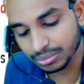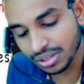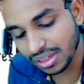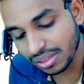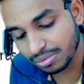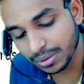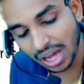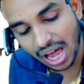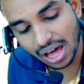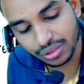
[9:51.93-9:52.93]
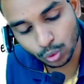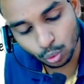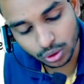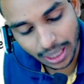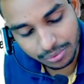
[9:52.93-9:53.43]
This has been asked
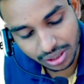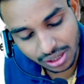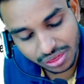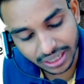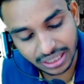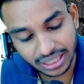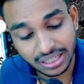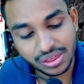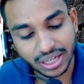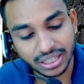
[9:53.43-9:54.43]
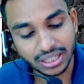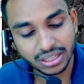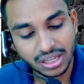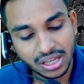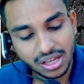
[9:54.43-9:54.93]
two times
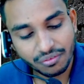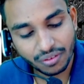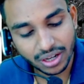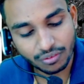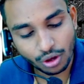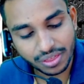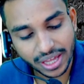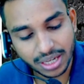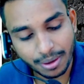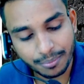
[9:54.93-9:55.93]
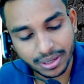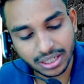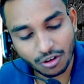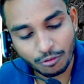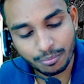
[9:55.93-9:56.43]
recently. One was, I remember,
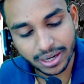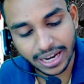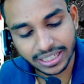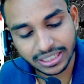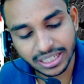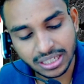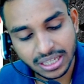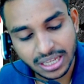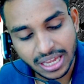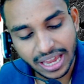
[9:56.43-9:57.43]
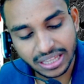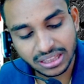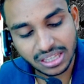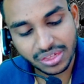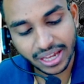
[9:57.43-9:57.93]
in November 19,
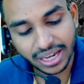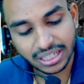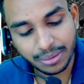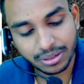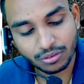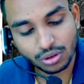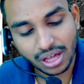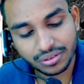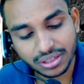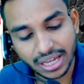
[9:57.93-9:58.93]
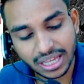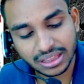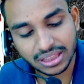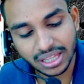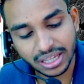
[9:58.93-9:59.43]
And the second time it was asked in, I
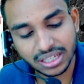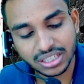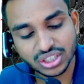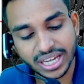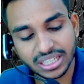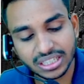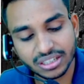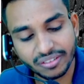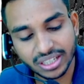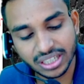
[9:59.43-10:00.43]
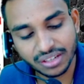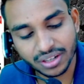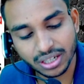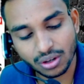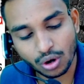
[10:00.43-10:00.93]
think, Jan
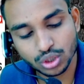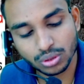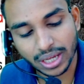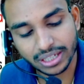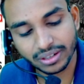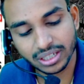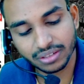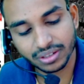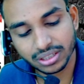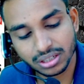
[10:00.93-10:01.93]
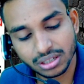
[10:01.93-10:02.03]
21 or July 21,